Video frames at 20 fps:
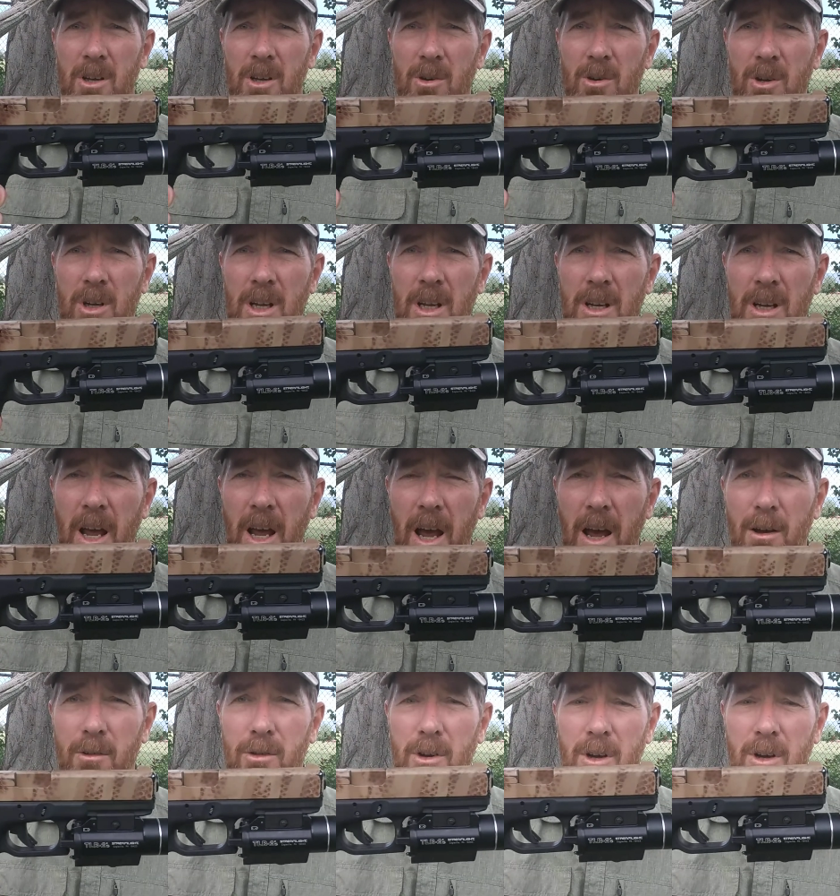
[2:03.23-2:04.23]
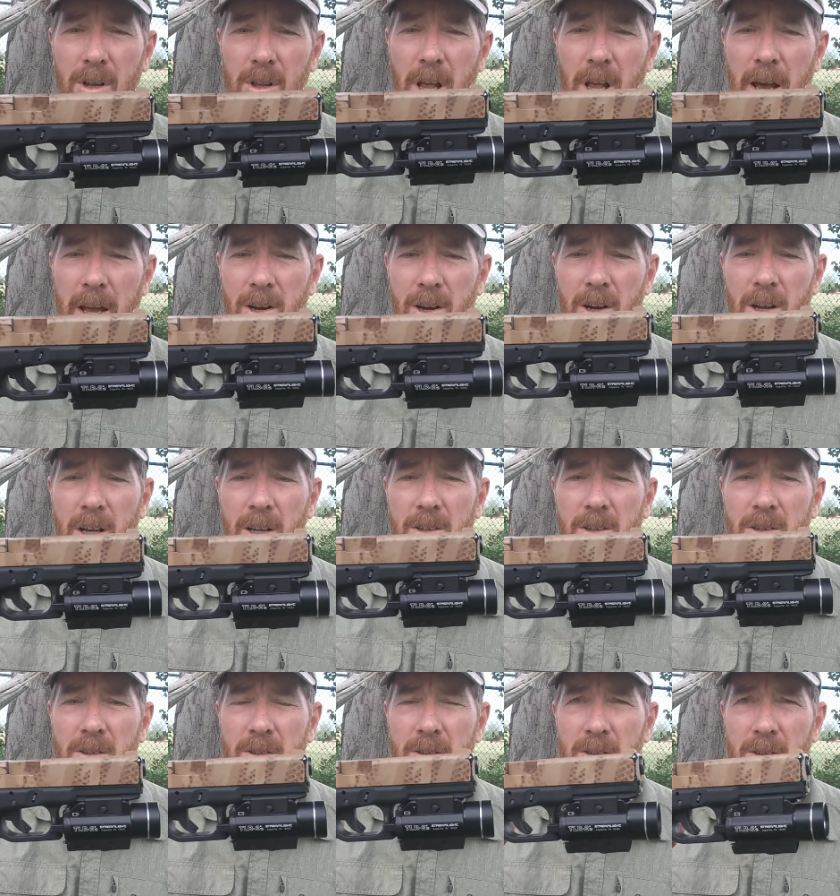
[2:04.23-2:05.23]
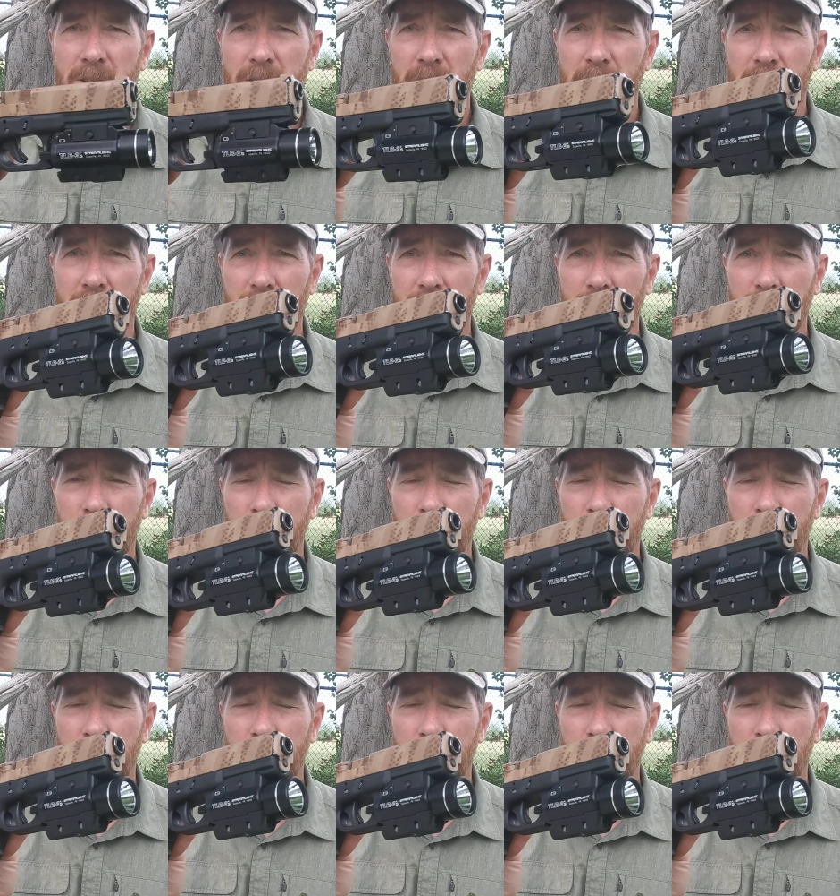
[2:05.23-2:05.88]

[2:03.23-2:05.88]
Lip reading: you need to have a light on it. All right.